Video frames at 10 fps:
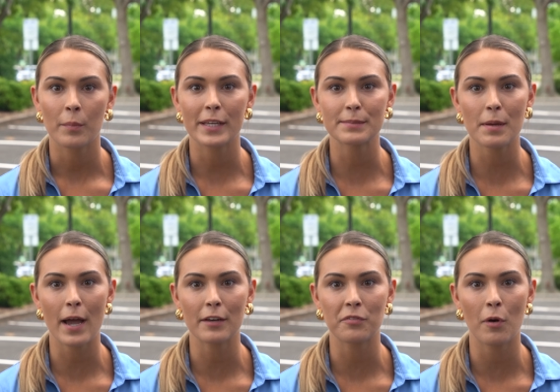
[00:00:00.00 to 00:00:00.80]
Please be
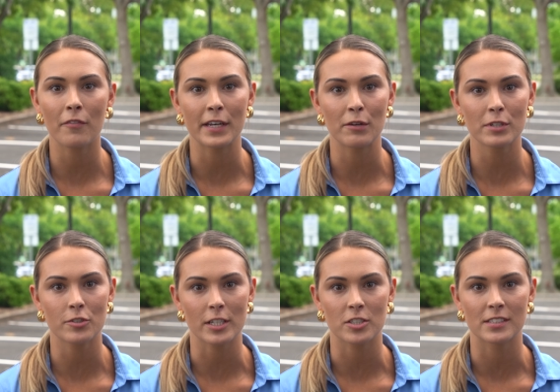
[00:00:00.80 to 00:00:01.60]
mindful of any
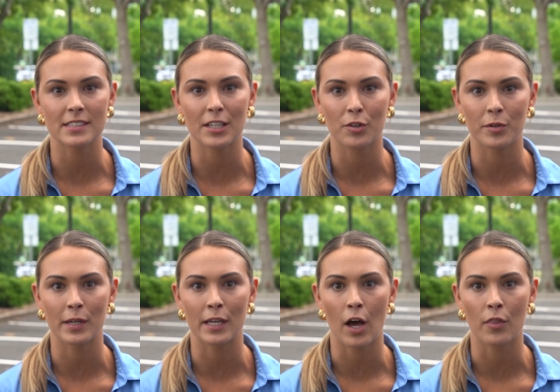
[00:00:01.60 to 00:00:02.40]
restrictions
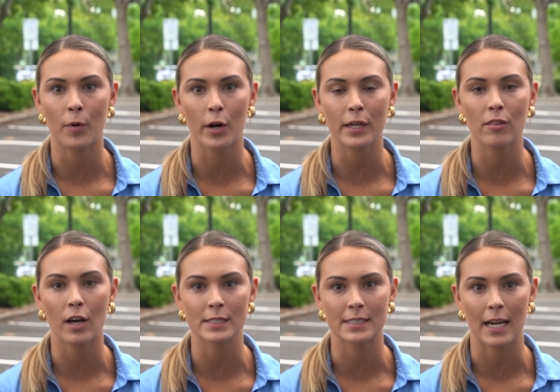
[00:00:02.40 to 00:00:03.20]
included on the parking
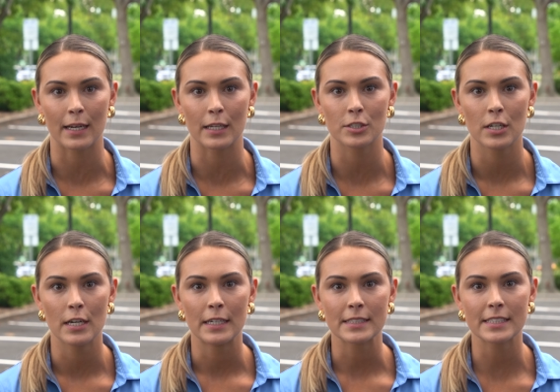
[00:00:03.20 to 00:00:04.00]
lot signage,
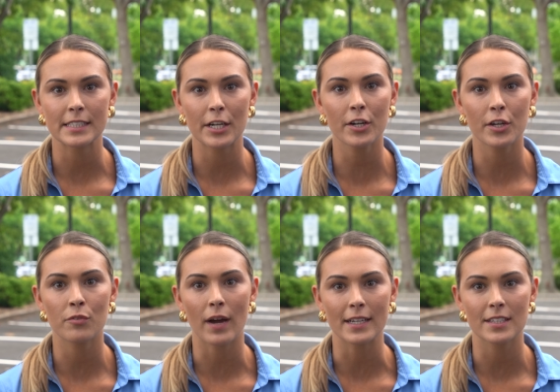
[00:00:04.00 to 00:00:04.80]
to steer
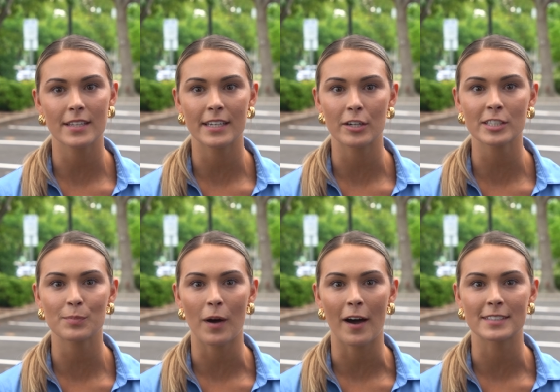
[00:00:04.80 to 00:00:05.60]
you right to the nearest
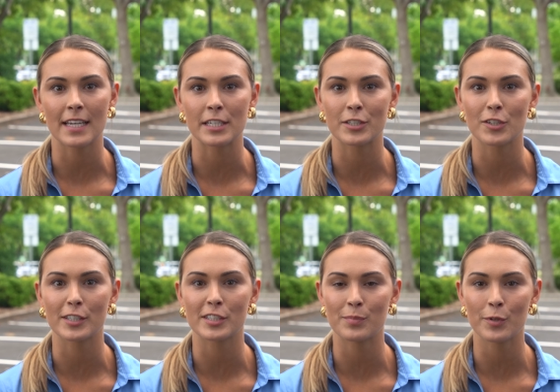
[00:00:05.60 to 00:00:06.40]
spots and ensure
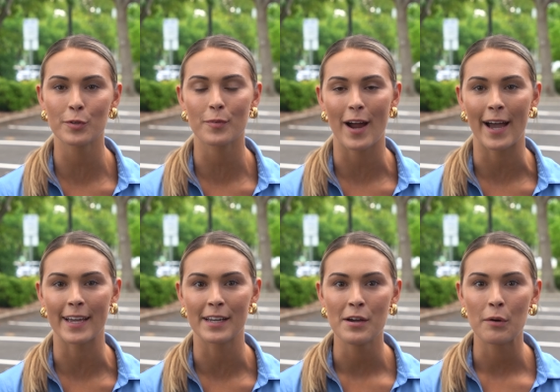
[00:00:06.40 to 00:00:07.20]
a smooth
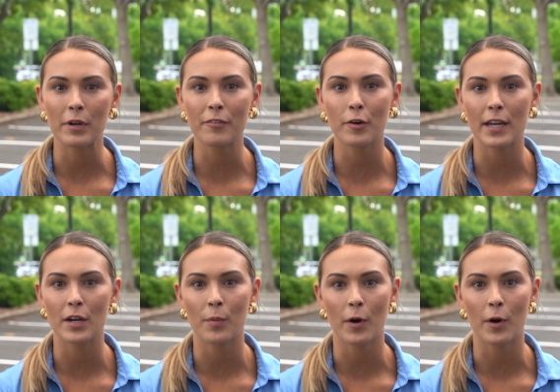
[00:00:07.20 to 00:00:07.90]
ride, we've created a